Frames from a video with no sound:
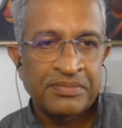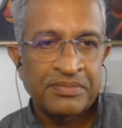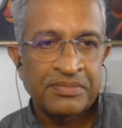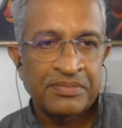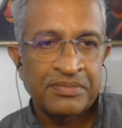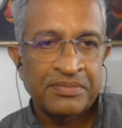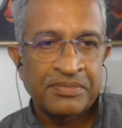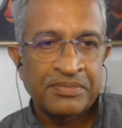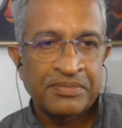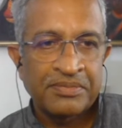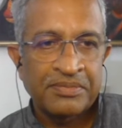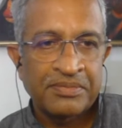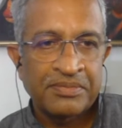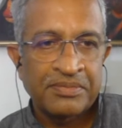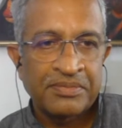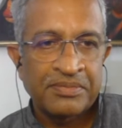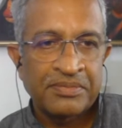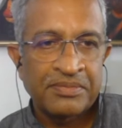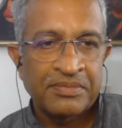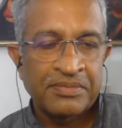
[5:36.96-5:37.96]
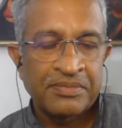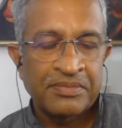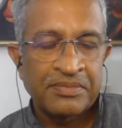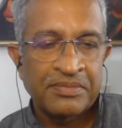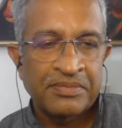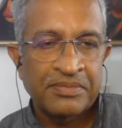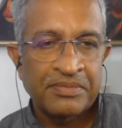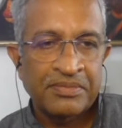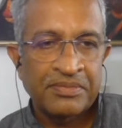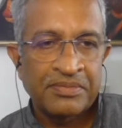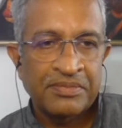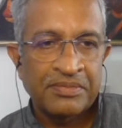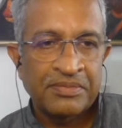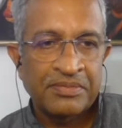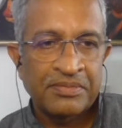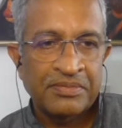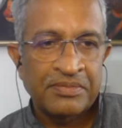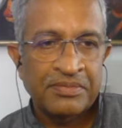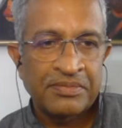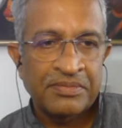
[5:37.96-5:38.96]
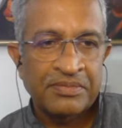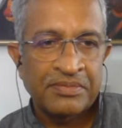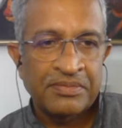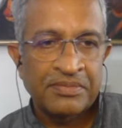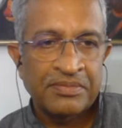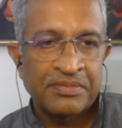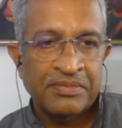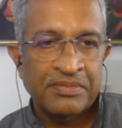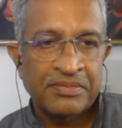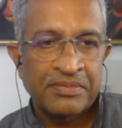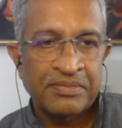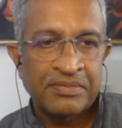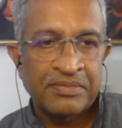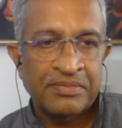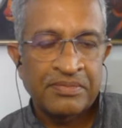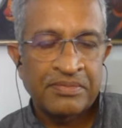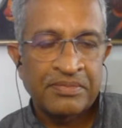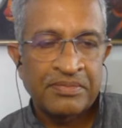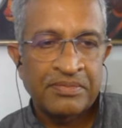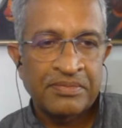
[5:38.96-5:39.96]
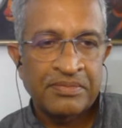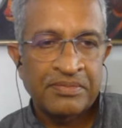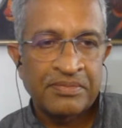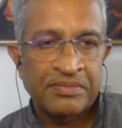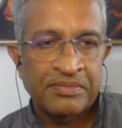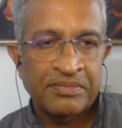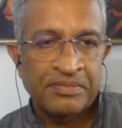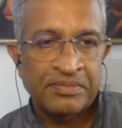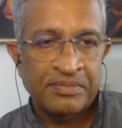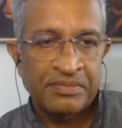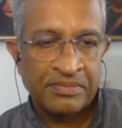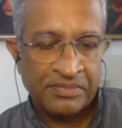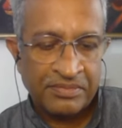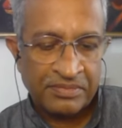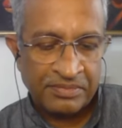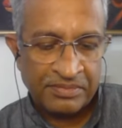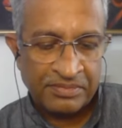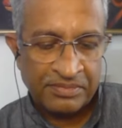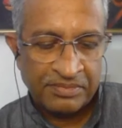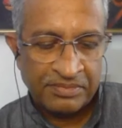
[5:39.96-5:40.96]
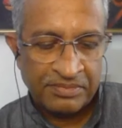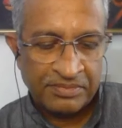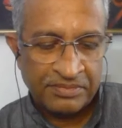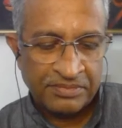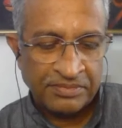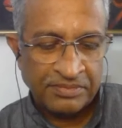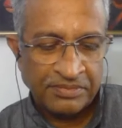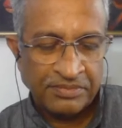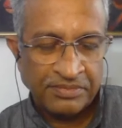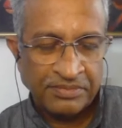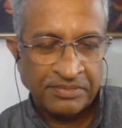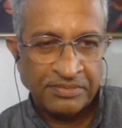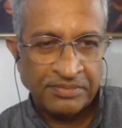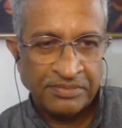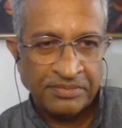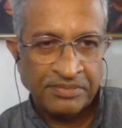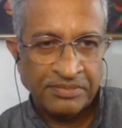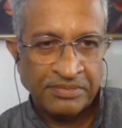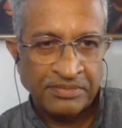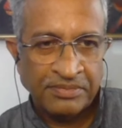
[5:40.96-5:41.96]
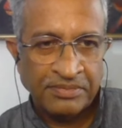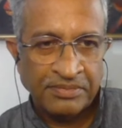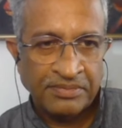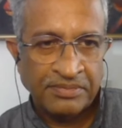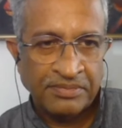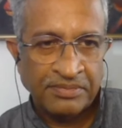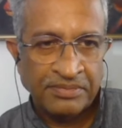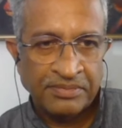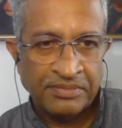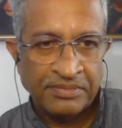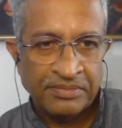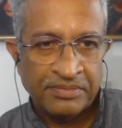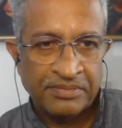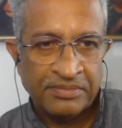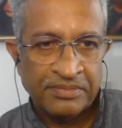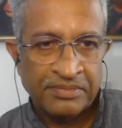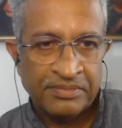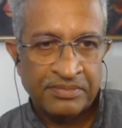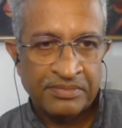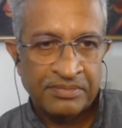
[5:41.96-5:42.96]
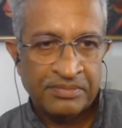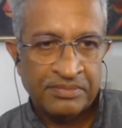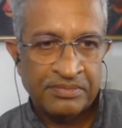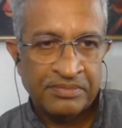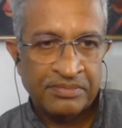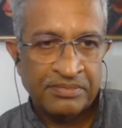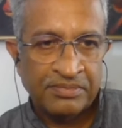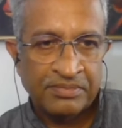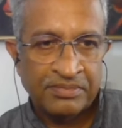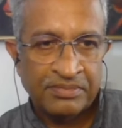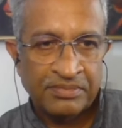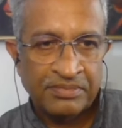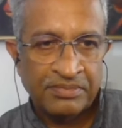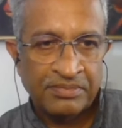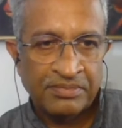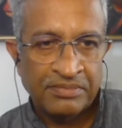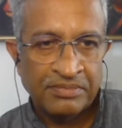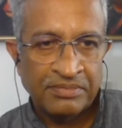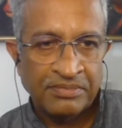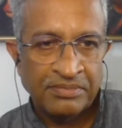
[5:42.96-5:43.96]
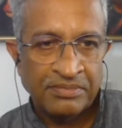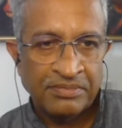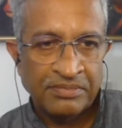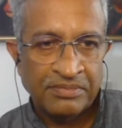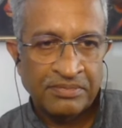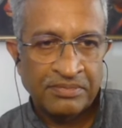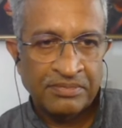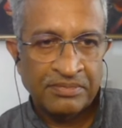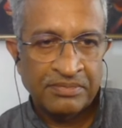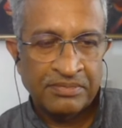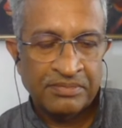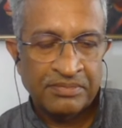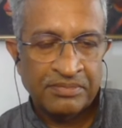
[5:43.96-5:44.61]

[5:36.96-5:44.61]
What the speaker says: (silent)